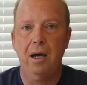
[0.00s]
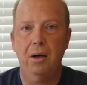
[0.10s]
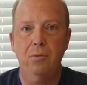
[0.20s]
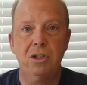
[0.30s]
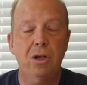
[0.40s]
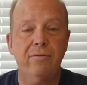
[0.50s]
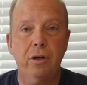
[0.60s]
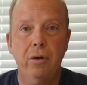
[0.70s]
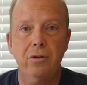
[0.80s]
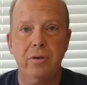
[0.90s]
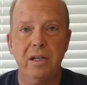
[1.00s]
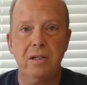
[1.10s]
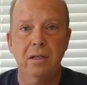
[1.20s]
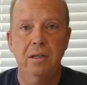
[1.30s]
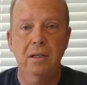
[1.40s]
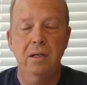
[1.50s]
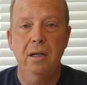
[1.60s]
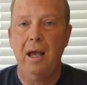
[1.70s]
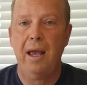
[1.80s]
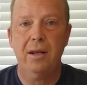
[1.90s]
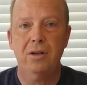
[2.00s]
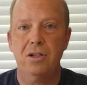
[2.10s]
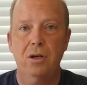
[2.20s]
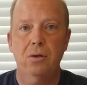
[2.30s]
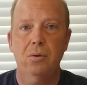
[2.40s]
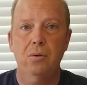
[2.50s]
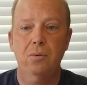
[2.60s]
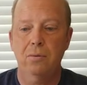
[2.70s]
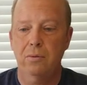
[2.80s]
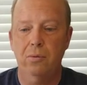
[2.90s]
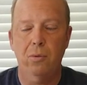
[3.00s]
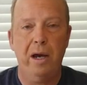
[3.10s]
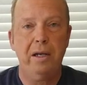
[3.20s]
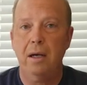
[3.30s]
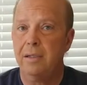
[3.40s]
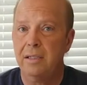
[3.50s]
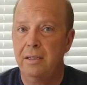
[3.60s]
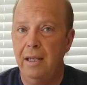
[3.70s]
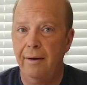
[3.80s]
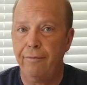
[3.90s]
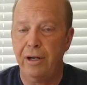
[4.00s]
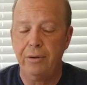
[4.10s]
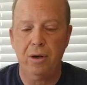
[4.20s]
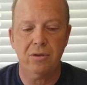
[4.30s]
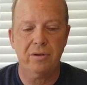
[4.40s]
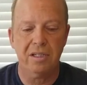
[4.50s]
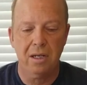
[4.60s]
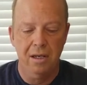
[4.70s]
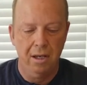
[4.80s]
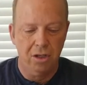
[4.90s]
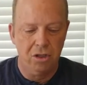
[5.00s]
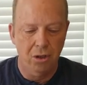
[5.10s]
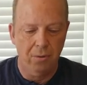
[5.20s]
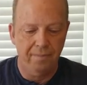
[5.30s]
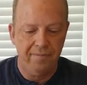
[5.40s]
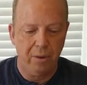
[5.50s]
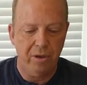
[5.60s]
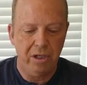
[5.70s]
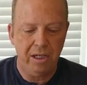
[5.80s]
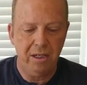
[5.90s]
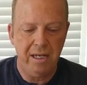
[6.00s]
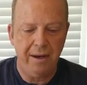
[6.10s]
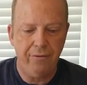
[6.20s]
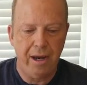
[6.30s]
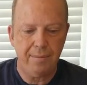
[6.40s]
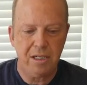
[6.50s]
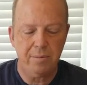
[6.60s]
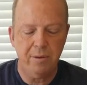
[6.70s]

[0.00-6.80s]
was good for groceries. And so why not get free groceries? So when you get to Dave Ramsey's